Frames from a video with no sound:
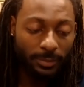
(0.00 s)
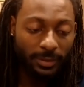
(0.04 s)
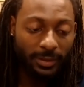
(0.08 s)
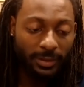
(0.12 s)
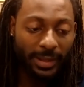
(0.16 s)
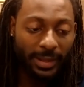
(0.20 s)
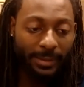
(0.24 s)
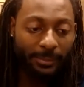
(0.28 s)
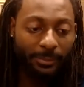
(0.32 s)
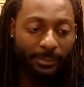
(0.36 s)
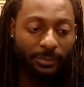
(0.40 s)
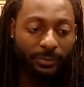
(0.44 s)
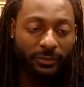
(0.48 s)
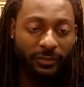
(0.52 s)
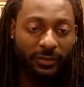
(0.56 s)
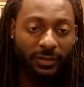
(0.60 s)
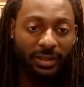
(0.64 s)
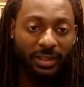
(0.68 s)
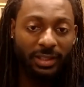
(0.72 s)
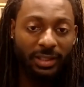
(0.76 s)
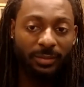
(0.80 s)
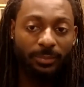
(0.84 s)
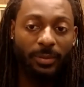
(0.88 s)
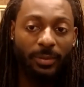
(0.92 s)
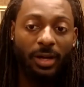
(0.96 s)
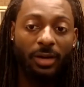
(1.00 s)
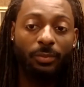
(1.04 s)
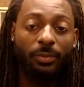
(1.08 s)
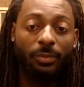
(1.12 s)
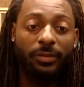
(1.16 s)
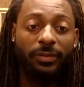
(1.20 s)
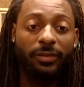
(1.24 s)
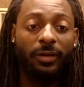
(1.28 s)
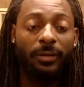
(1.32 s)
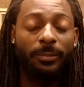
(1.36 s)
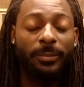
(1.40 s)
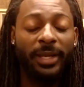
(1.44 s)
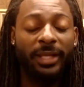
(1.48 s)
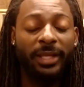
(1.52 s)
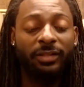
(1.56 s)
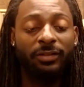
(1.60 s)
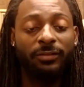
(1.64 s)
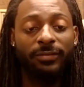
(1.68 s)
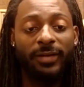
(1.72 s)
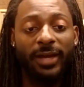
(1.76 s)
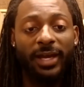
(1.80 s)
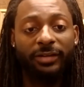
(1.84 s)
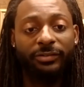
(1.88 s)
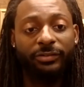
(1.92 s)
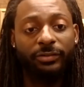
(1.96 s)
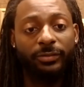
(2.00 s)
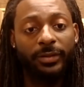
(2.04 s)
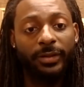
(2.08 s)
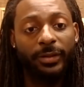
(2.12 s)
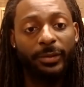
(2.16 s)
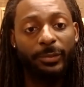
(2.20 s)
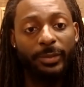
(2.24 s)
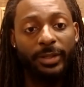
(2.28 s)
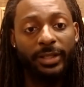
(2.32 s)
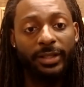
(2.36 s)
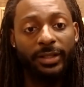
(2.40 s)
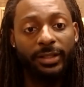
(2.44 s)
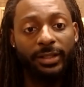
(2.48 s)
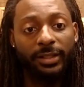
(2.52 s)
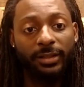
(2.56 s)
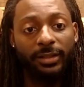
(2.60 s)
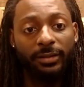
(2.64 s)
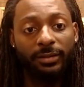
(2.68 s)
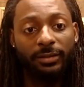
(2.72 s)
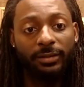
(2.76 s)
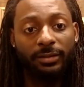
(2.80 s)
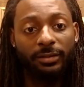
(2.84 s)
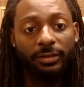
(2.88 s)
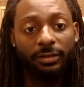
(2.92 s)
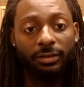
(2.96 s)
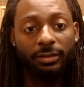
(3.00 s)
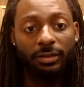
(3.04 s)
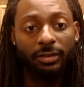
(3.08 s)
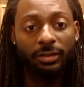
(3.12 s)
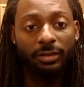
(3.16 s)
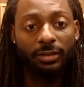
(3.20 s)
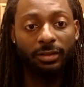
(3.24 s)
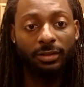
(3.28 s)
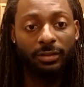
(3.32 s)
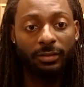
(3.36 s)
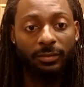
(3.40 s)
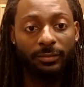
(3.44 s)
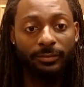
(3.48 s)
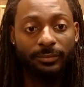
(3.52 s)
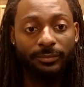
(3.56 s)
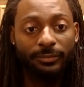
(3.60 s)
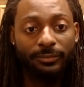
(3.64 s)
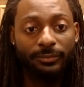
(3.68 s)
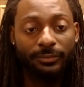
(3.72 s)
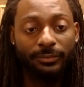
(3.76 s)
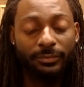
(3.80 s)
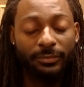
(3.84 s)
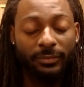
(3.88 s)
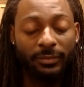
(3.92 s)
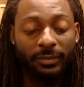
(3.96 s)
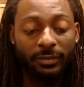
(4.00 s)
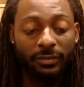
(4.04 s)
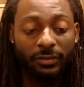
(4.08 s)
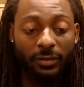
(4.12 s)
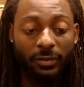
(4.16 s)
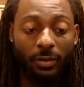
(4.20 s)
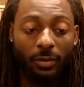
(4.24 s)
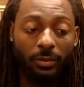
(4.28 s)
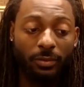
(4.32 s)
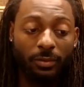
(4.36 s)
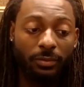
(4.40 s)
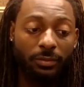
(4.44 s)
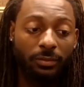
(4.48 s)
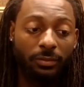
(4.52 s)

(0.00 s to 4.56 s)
be able to keep up with their manufacturing ability. And so,